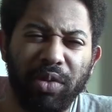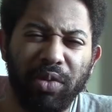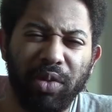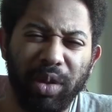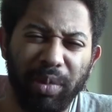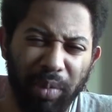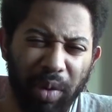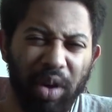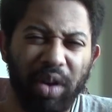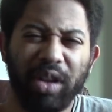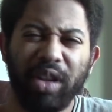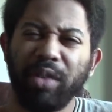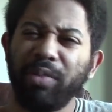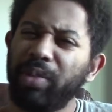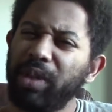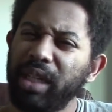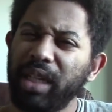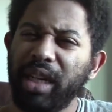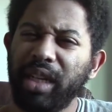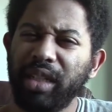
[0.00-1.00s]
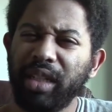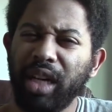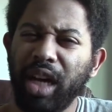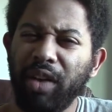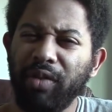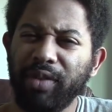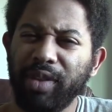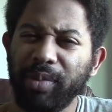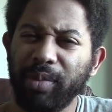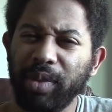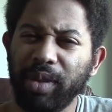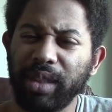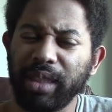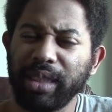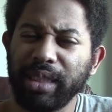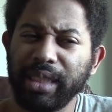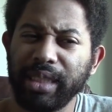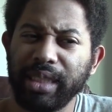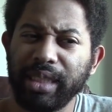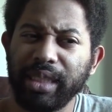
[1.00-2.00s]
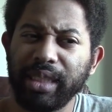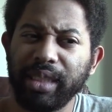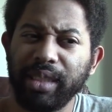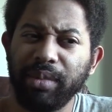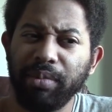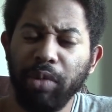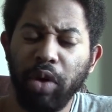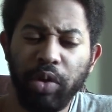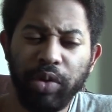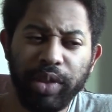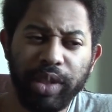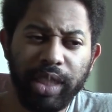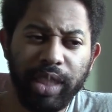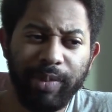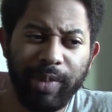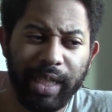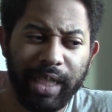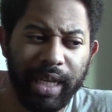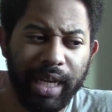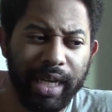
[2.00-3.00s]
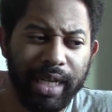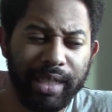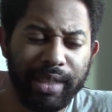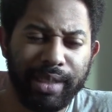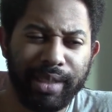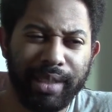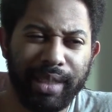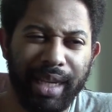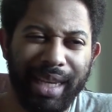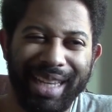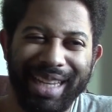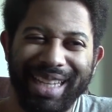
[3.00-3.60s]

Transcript: remarkably uncomfortable. Mostly because